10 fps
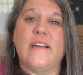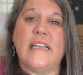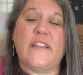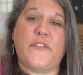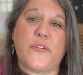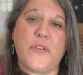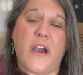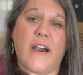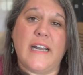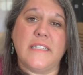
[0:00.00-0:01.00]
And if you're
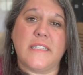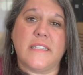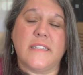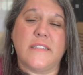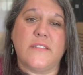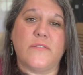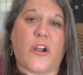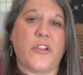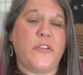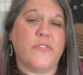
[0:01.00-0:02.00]
not,
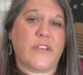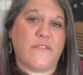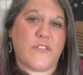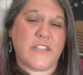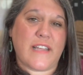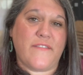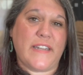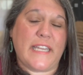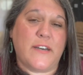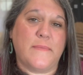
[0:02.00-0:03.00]
are you looking forward to that
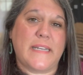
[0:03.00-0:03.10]
video?